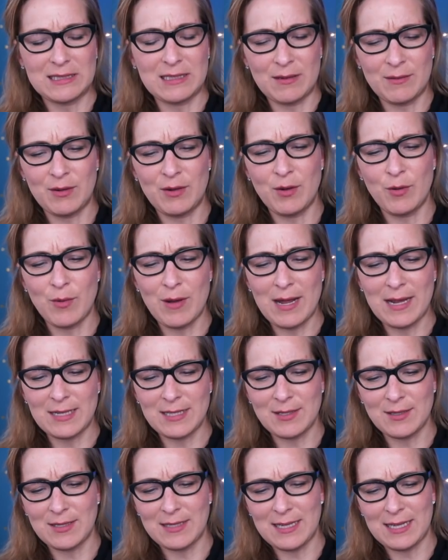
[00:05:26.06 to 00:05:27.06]
I don't know why
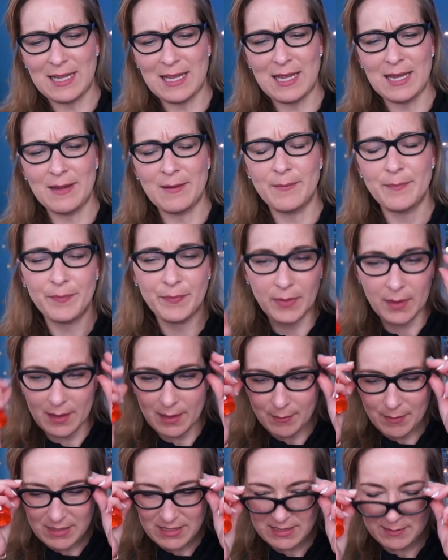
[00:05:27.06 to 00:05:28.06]
it's so sticky.
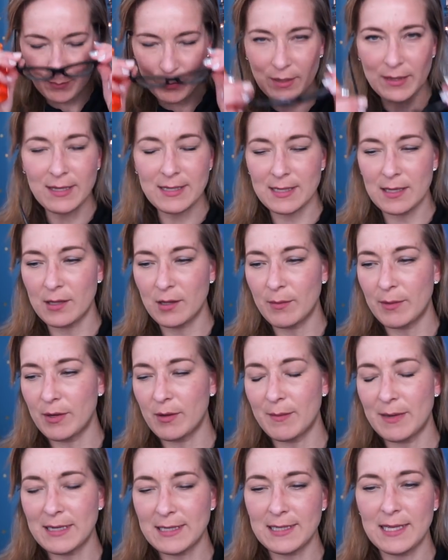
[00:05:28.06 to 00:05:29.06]
Let me spray this a little bit
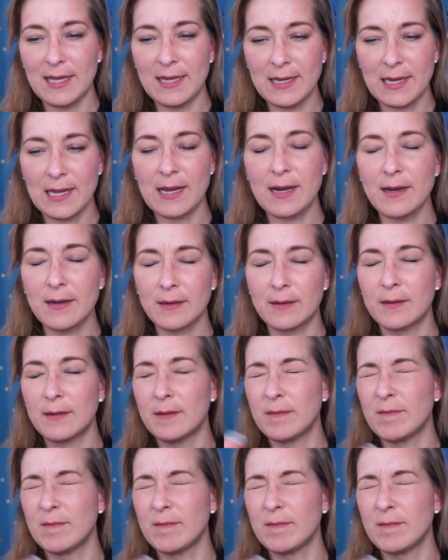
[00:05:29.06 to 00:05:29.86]
on my skin here.